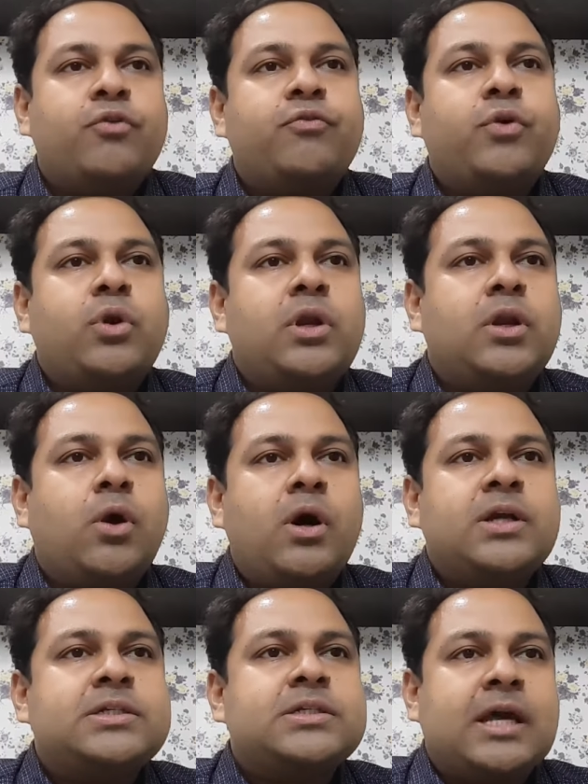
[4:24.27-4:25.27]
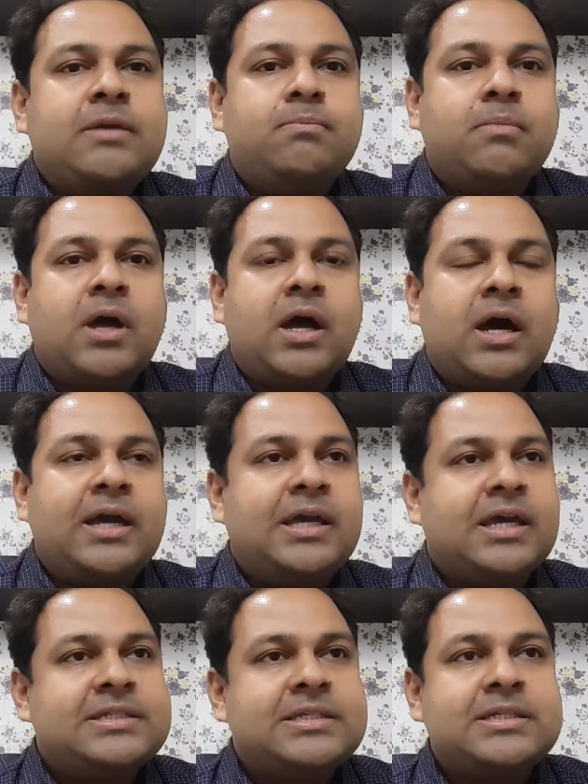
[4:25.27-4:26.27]
for a long time I
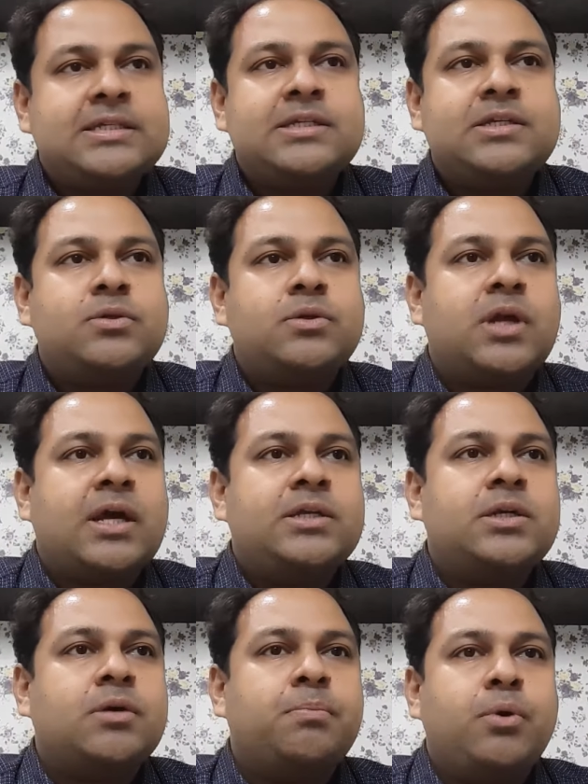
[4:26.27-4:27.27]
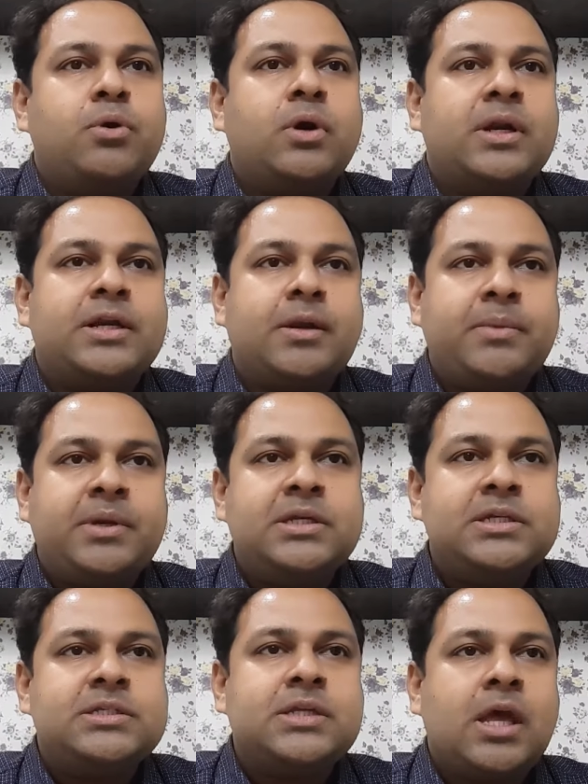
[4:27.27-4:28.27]
hesitated to write a book on
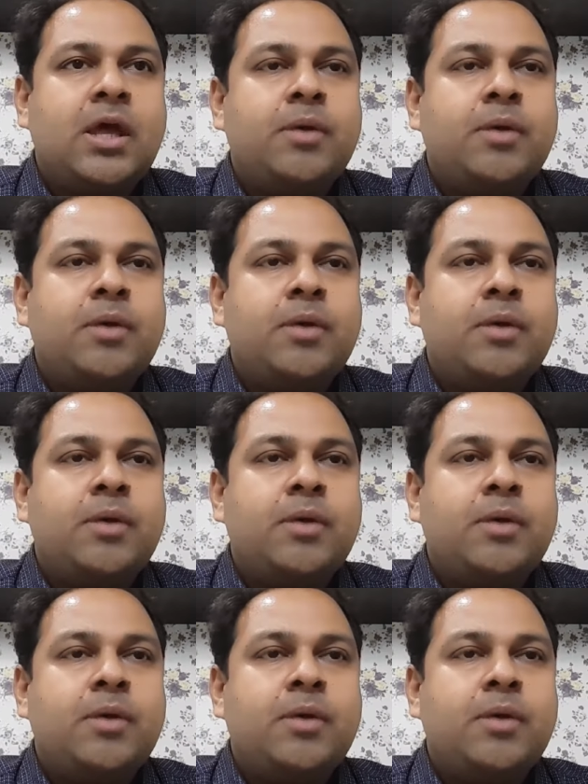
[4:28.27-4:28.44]
remedies